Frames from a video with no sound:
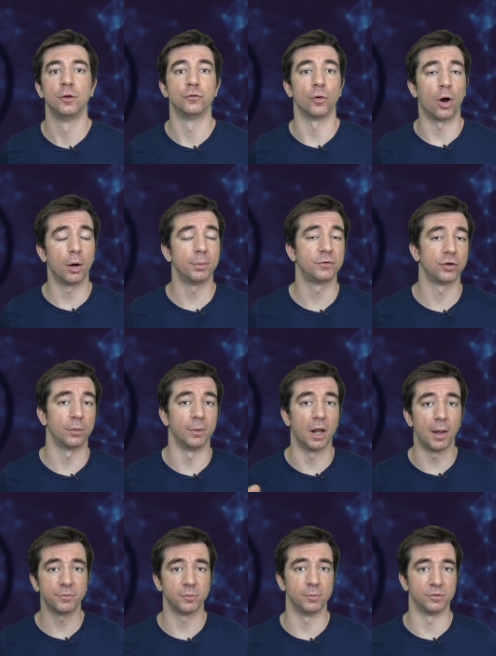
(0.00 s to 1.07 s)
So Arbitrum and
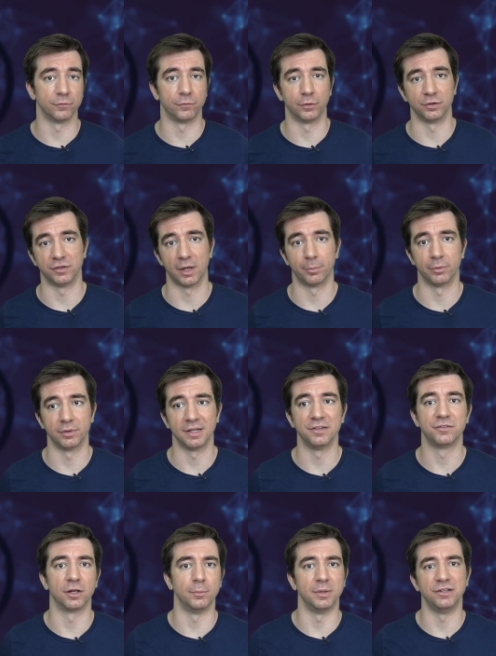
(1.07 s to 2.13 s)
Optimism, for example, is
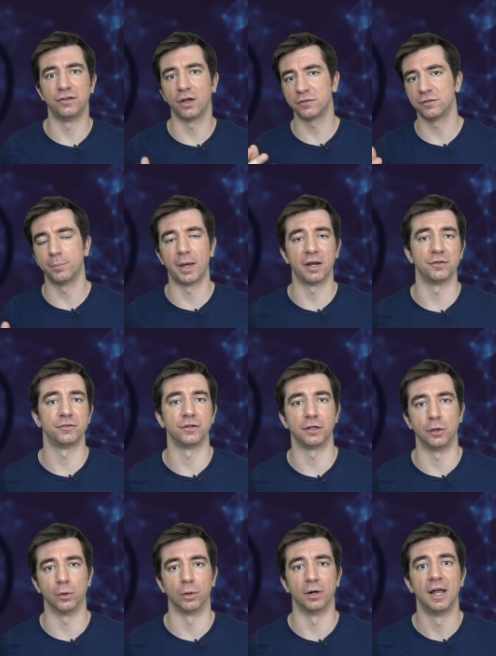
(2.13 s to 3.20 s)
going to be just about as
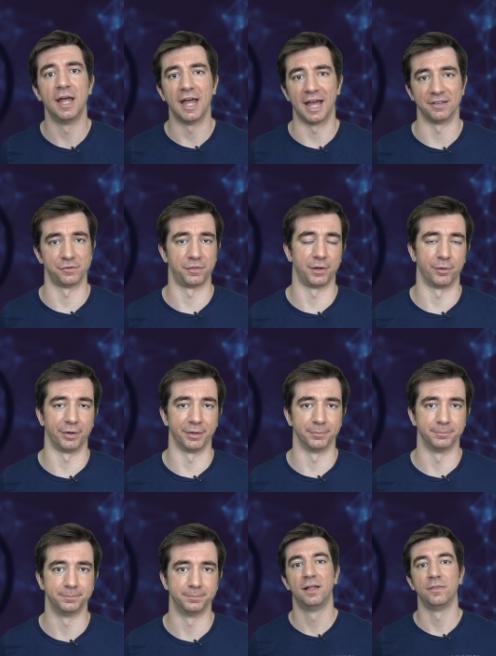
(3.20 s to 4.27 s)
secure as Ethereum.
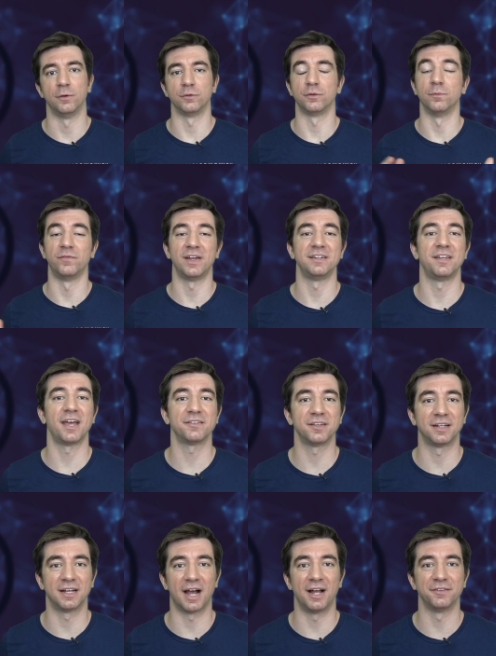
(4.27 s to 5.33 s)
There's some
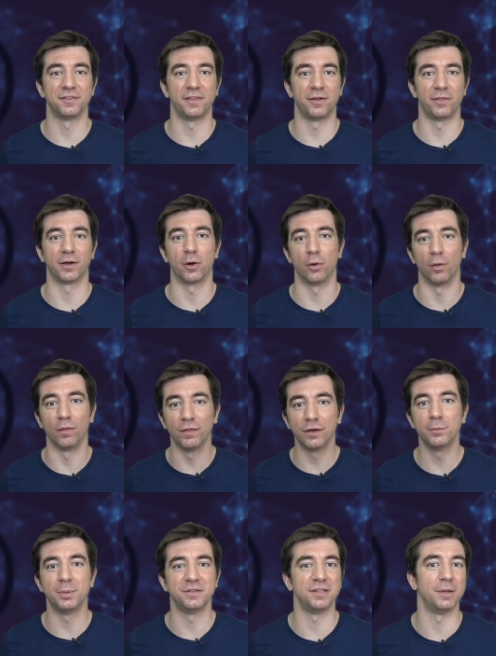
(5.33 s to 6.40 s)
fantastic guides in there that go a
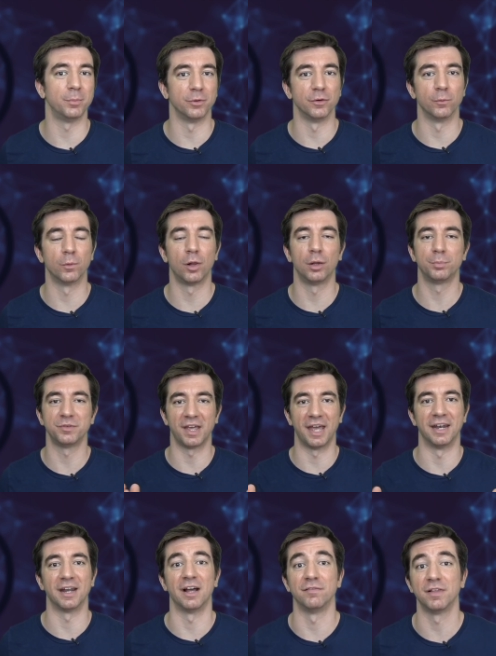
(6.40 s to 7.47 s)
little bit deeper into rollups,
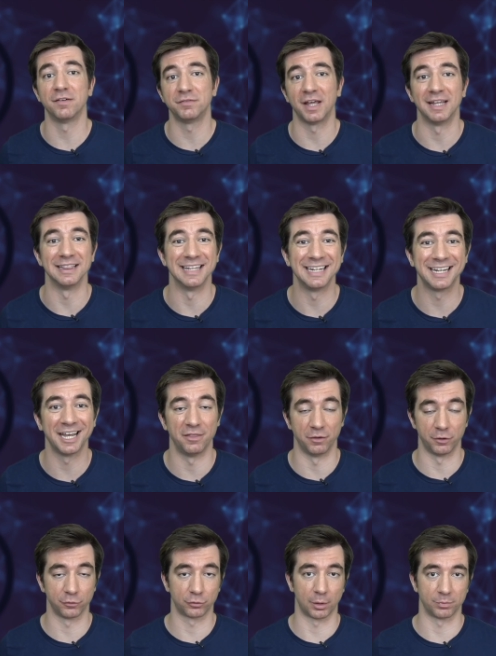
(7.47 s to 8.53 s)
and I've left a link in the
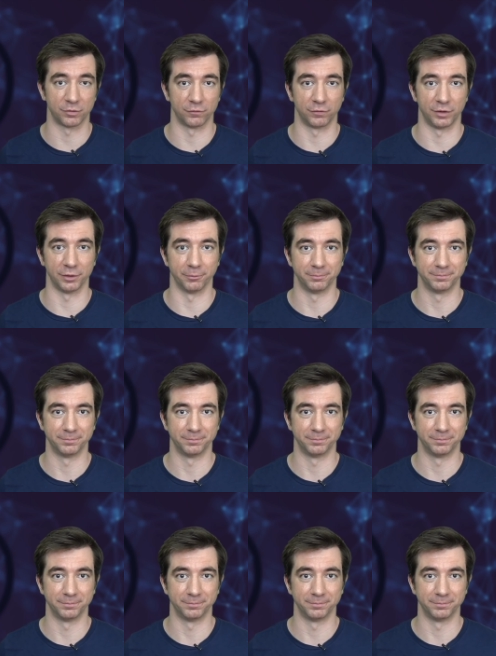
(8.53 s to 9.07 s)
description for you.